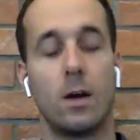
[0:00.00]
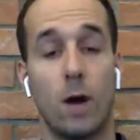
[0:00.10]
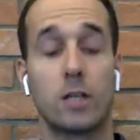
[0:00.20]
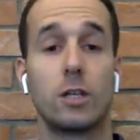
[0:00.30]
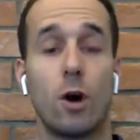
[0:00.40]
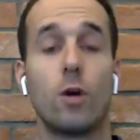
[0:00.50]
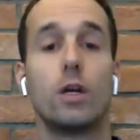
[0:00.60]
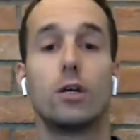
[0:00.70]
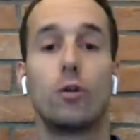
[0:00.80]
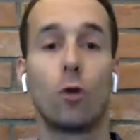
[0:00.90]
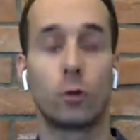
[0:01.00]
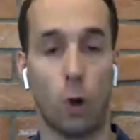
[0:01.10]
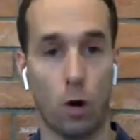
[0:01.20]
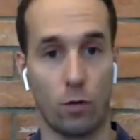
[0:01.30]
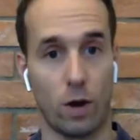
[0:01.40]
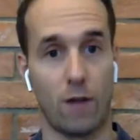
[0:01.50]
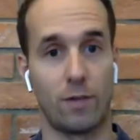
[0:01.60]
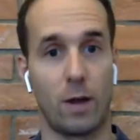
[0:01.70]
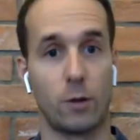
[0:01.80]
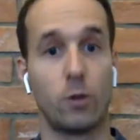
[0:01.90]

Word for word: Well, actually, no, you don't talk for half an hour,